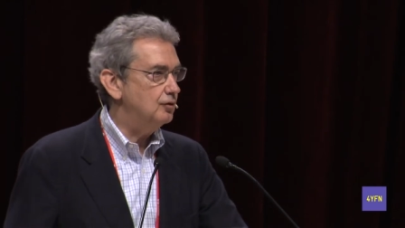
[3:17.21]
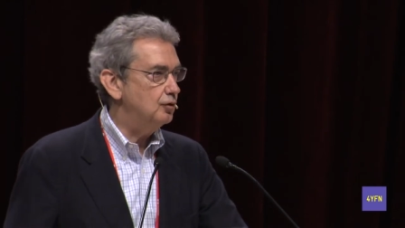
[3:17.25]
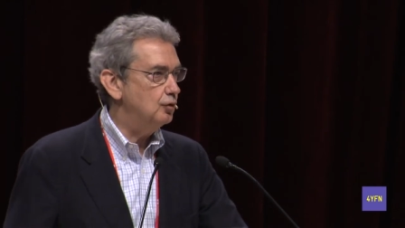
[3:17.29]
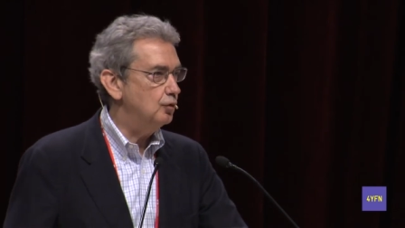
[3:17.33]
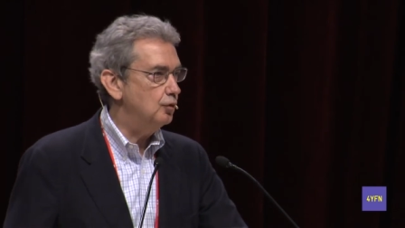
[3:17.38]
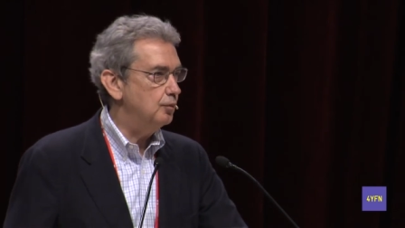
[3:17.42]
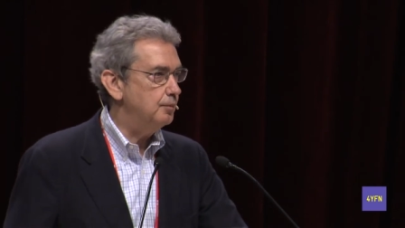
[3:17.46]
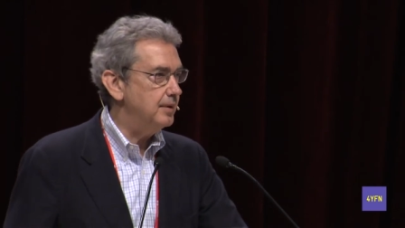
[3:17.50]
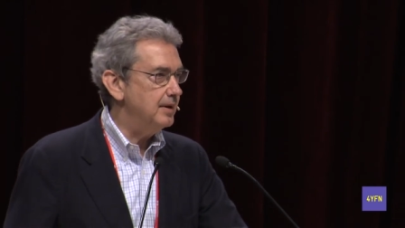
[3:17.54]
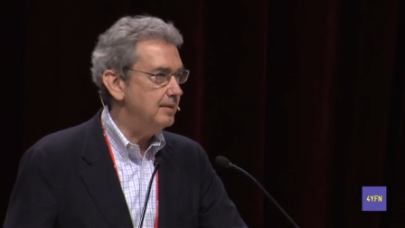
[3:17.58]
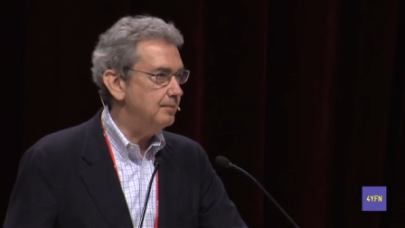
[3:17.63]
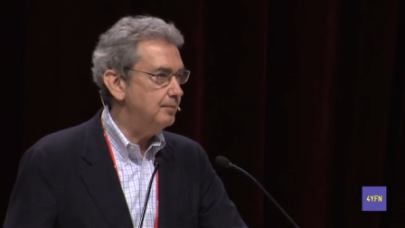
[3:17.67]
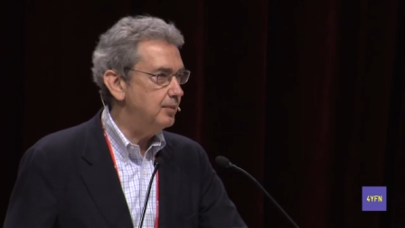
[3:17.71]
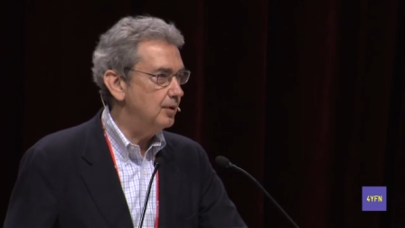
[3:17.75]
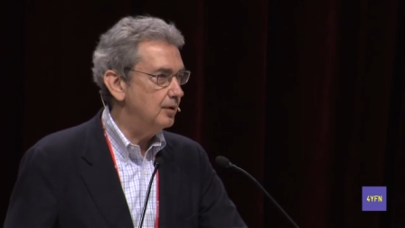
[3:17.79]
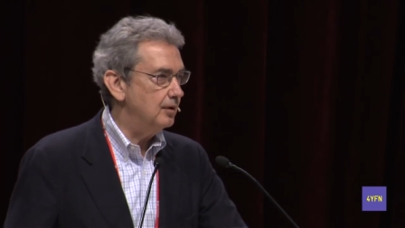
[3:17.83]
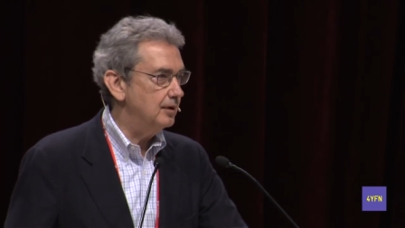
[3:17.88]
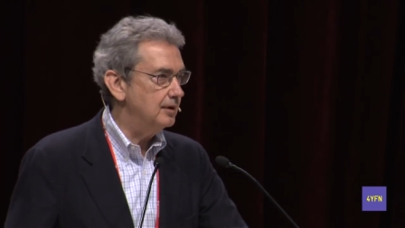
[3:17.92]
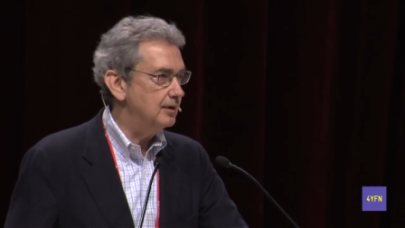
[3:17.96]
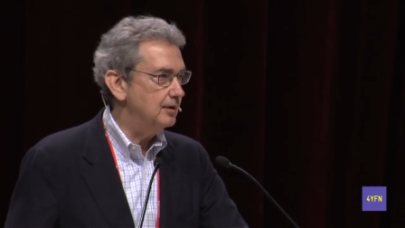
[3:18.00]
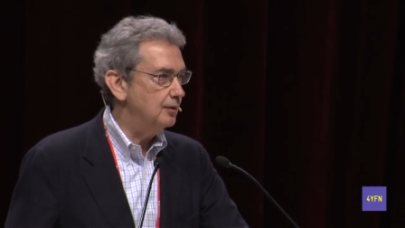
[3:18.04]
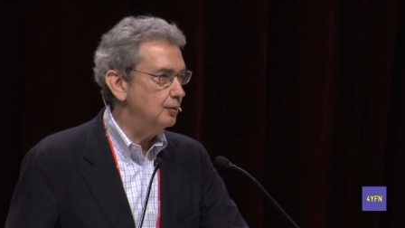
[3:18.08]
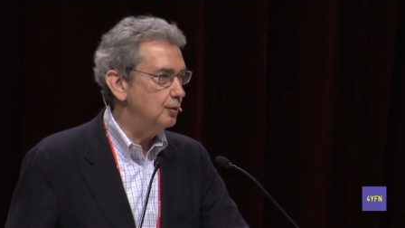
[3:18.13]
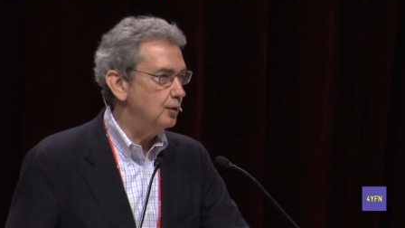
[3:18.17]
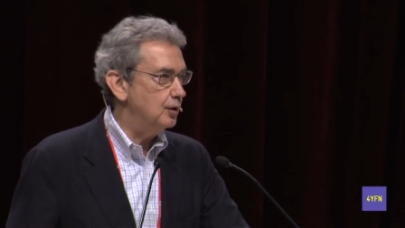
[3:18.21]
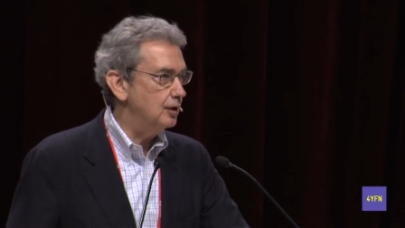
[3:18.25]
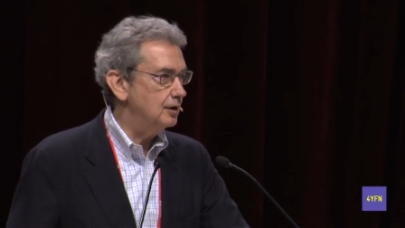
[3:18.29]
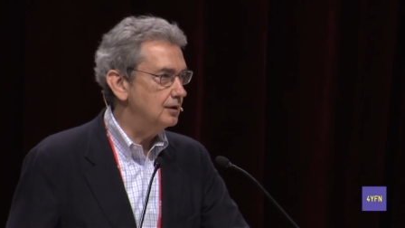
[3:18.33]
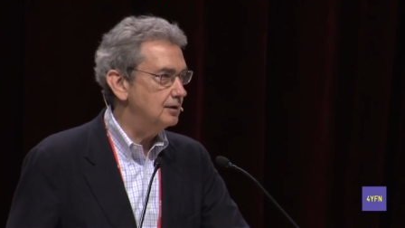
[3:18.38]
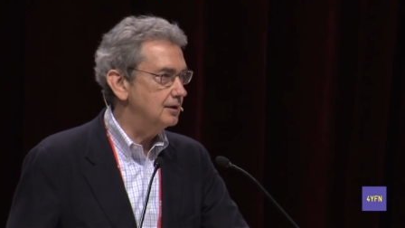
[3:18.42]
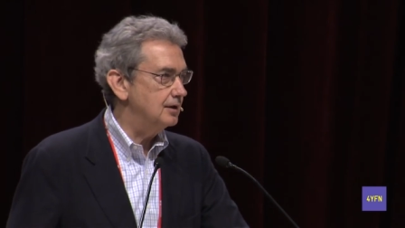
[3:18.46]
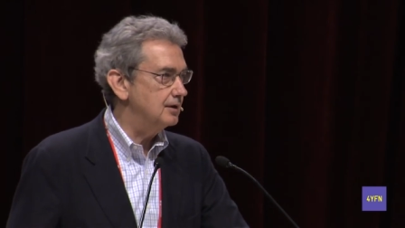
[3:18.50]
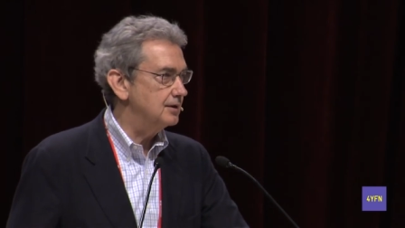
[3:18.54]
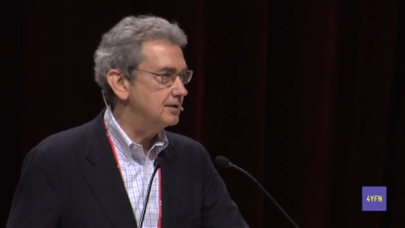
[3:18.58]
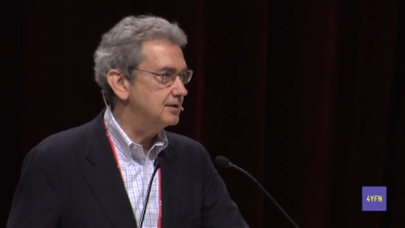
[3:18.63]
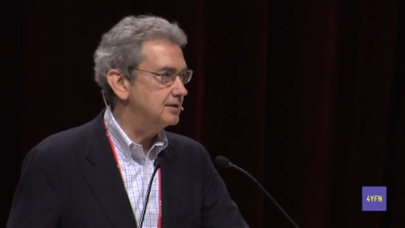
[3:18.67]
two people in the world
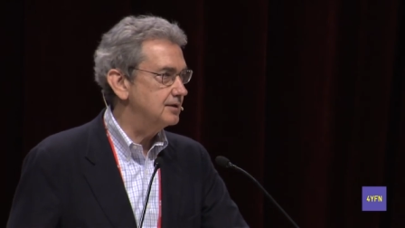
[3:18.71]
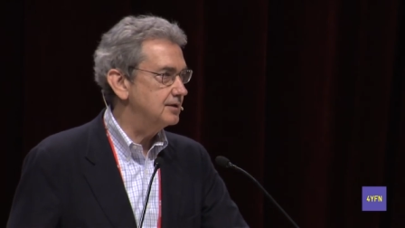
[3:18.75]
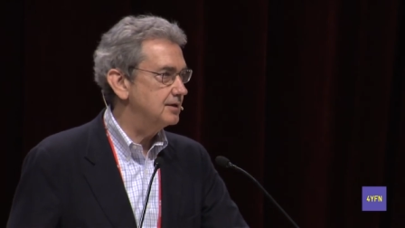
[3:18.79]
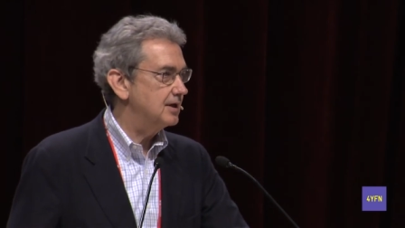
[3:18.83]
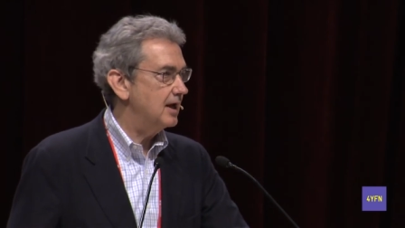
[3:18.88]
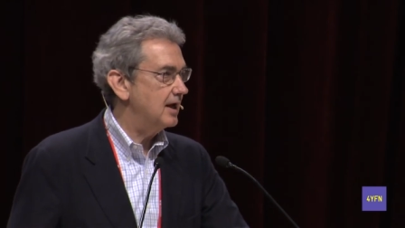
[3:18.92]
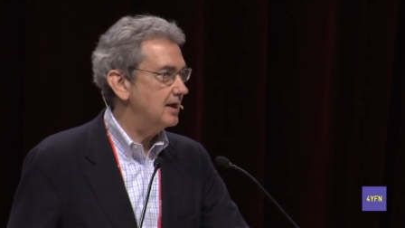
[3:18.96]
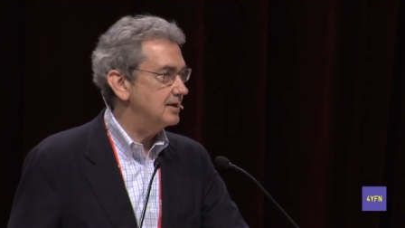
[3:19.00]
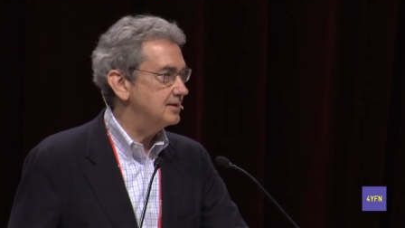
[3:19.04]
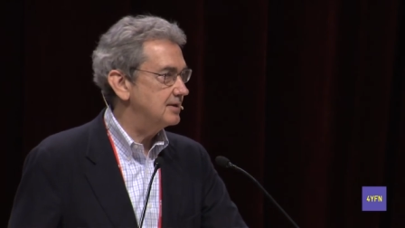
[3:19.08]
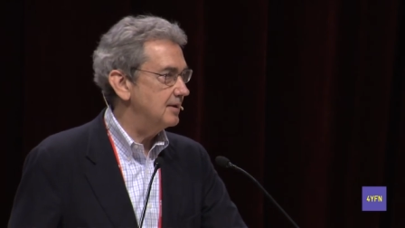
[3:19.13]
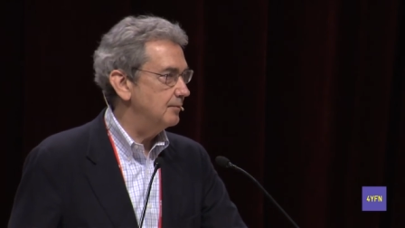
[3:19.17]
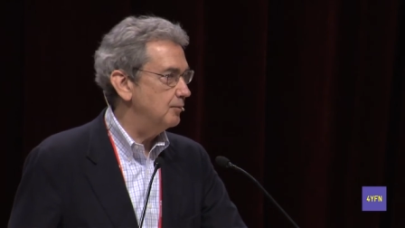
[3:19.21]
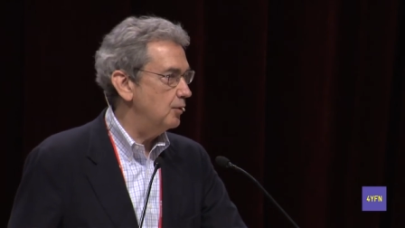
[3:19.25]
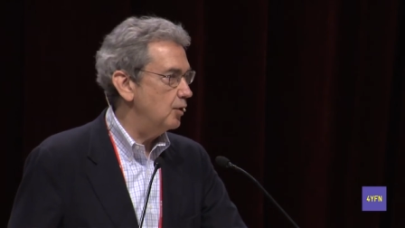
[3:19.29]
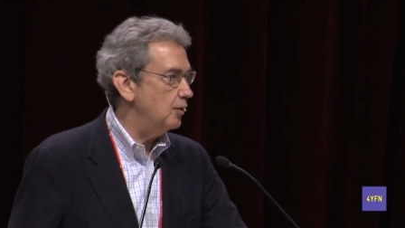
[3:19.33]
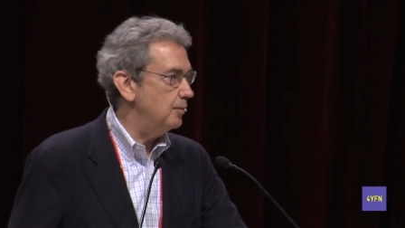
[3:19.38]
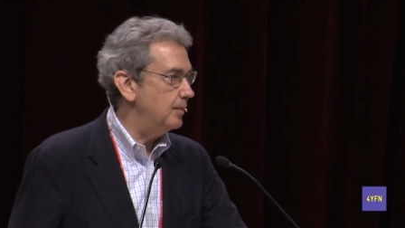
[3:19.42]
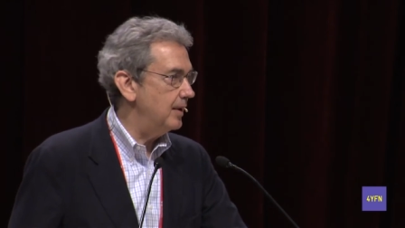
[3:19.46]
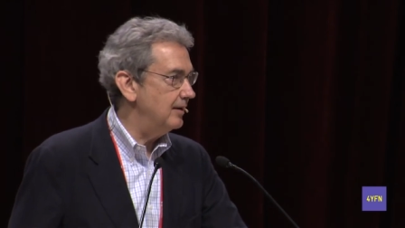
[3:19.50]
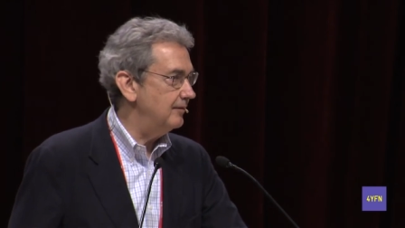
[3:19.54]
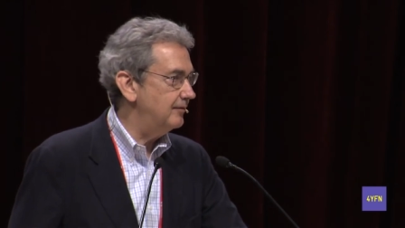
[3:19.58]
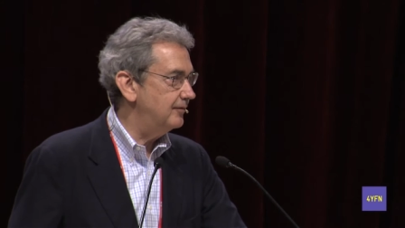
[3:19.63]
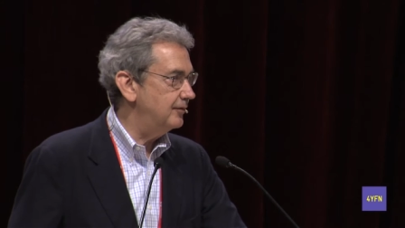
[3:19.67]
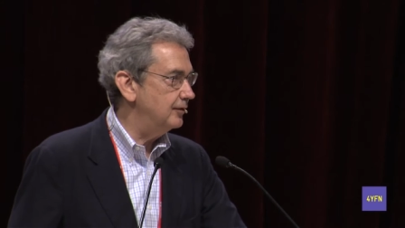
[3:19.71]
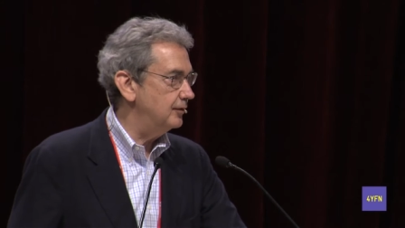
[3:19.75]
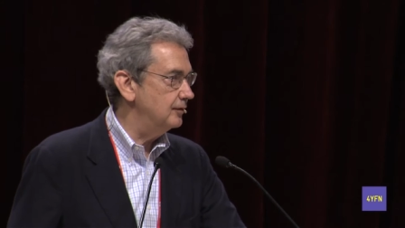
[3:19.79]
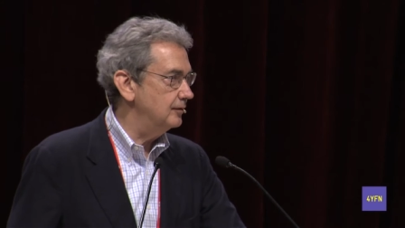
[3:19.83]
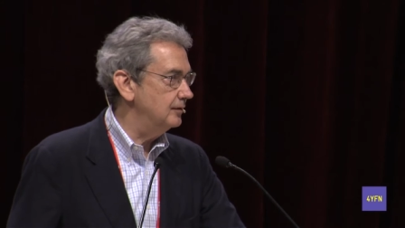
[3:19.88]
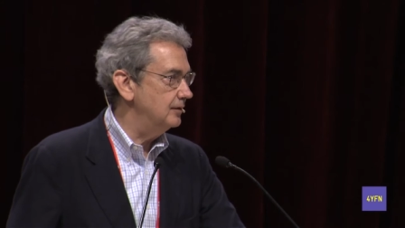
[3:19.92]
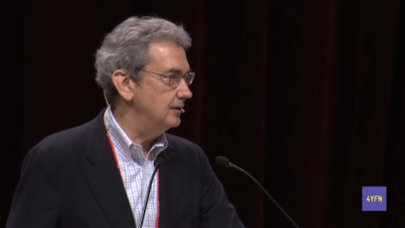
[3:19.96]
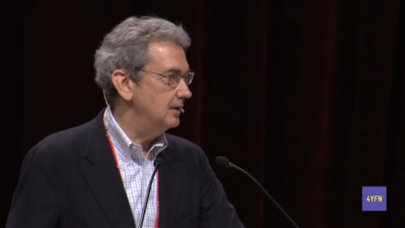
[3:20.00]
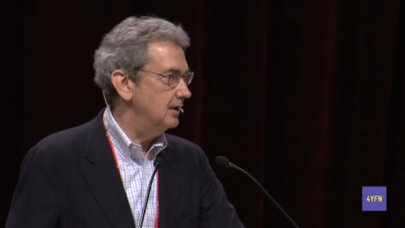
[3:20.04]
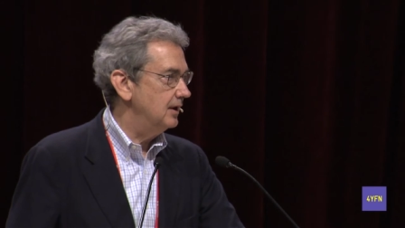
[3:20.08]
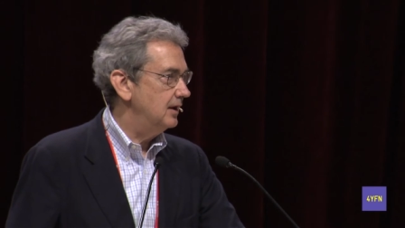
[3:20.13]
is, has a mobile phone,